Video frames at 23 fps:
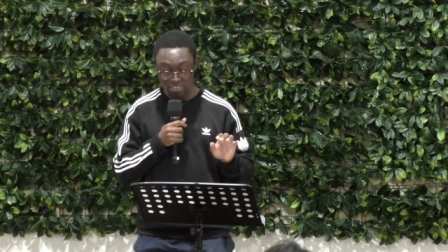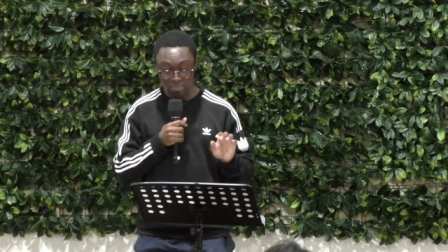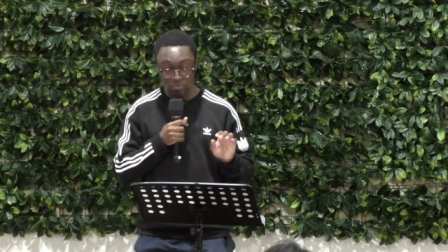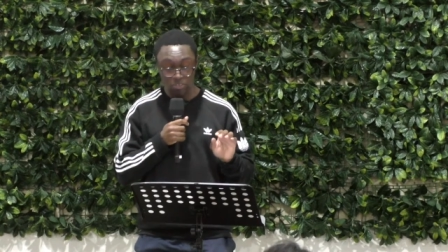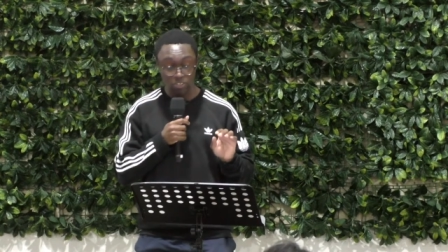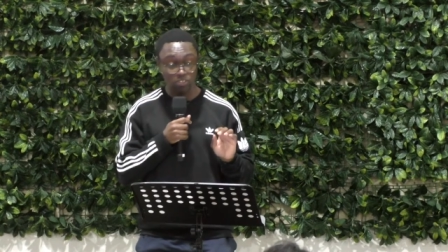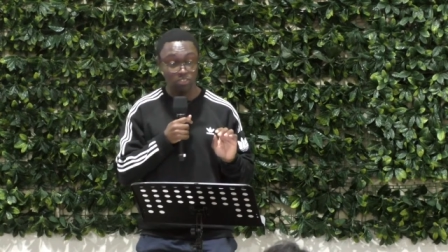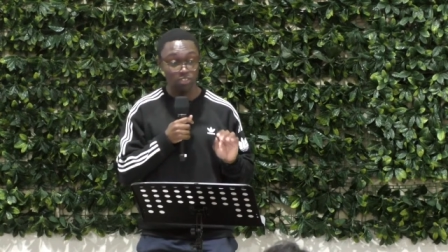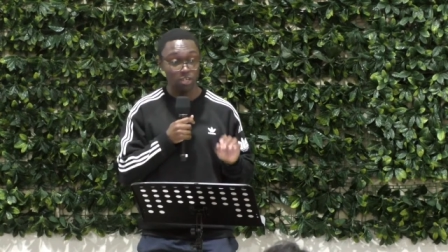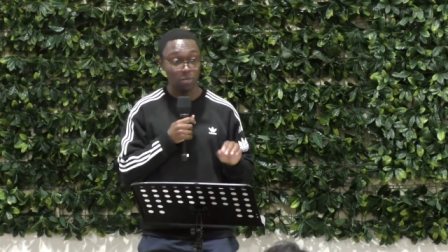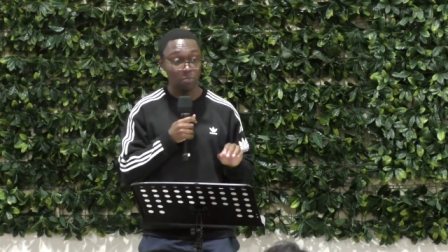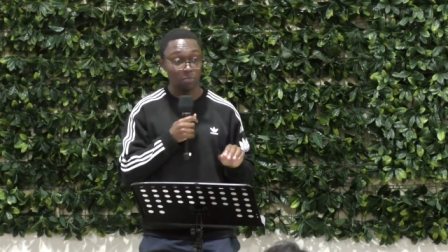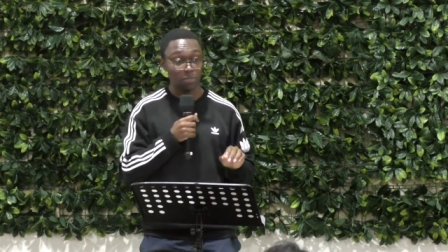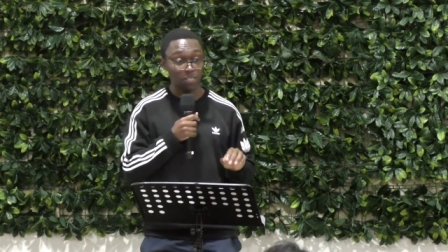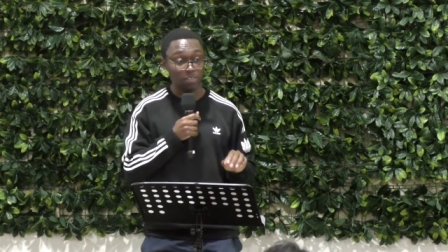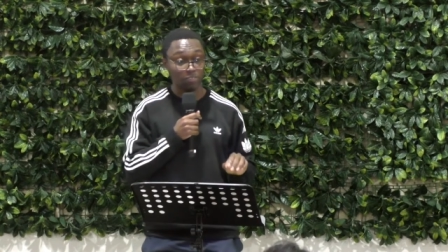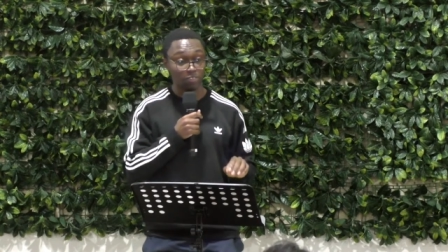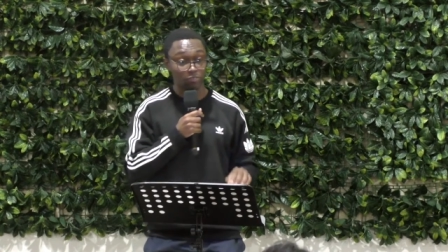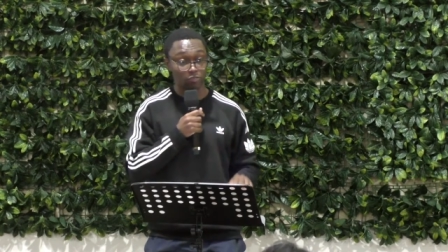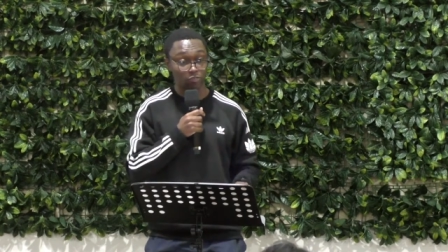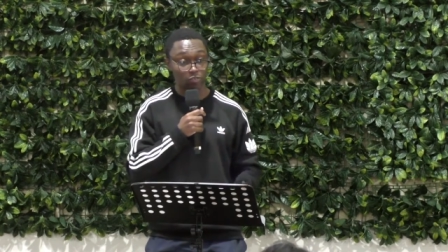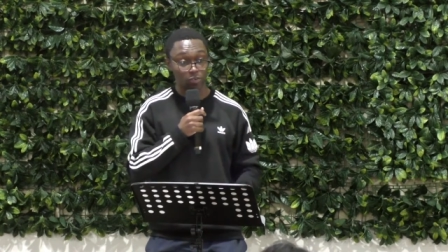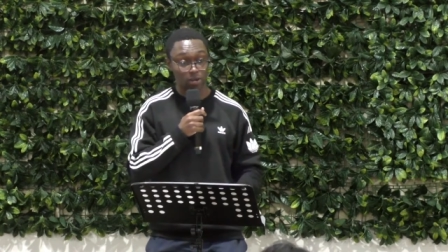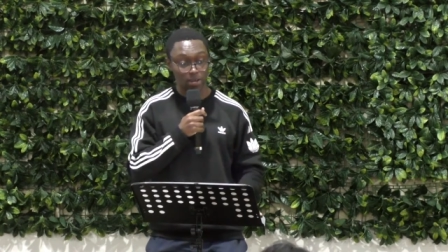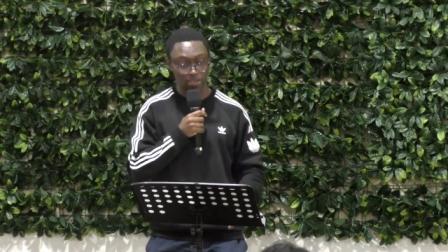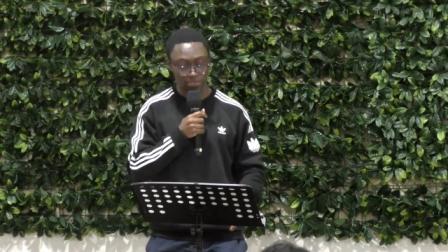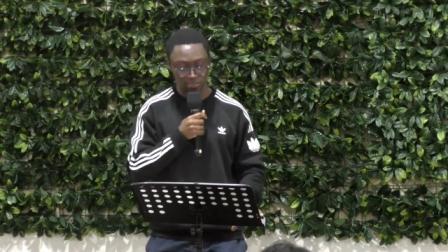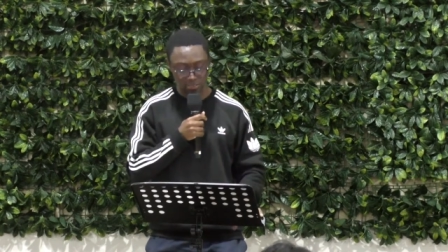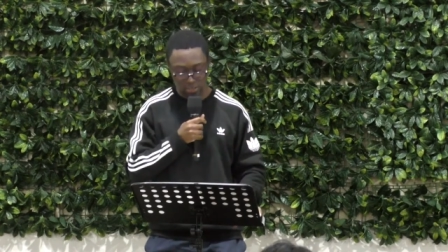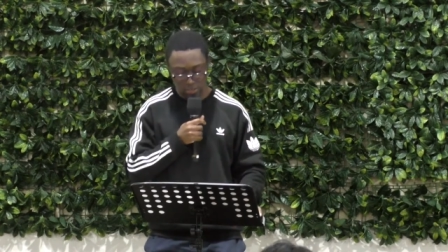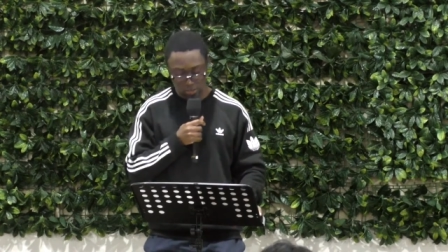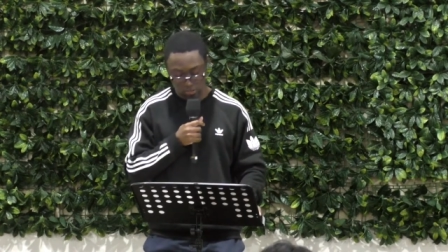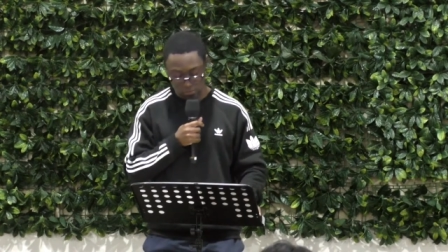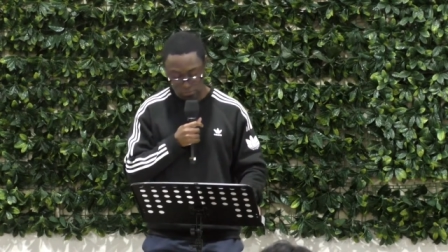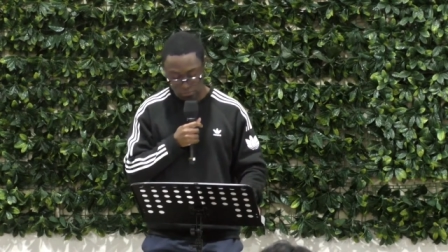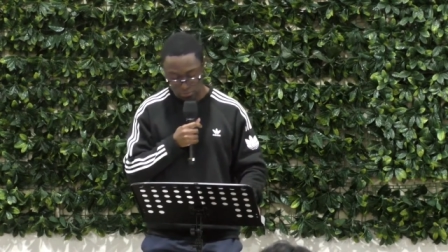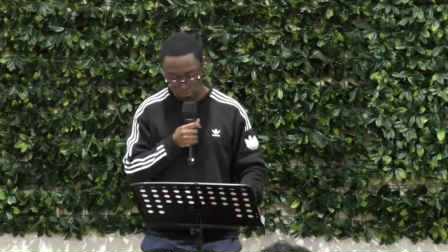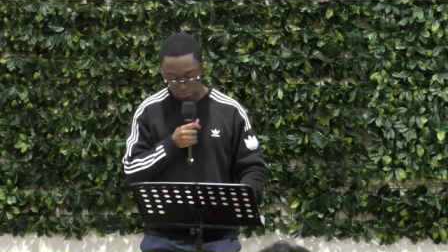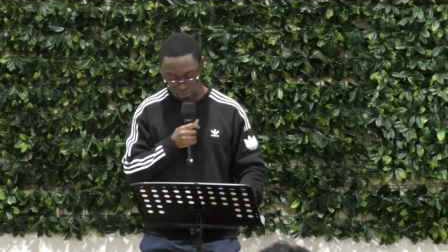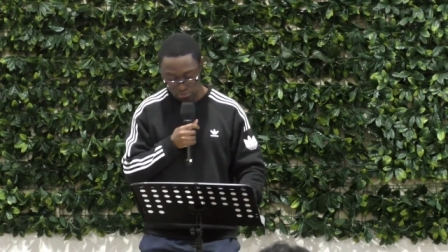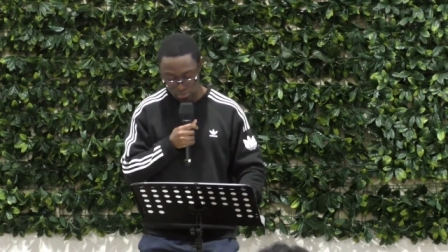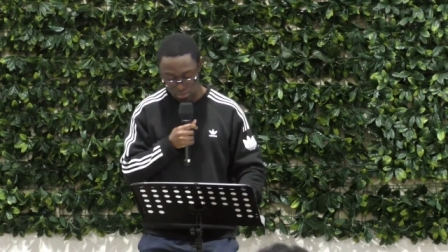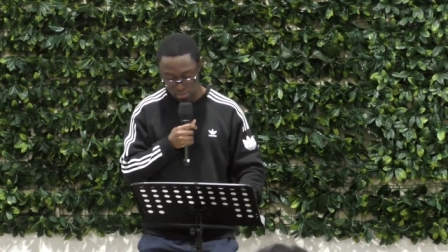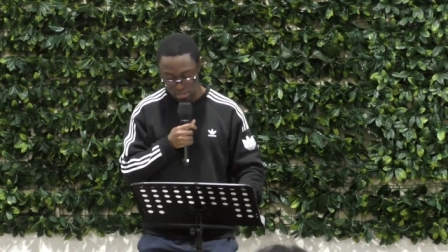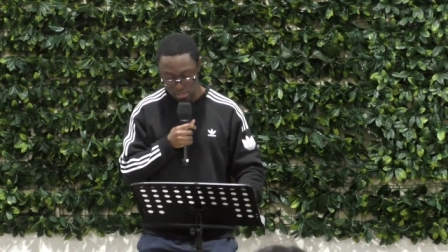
that we stop living for ourselves.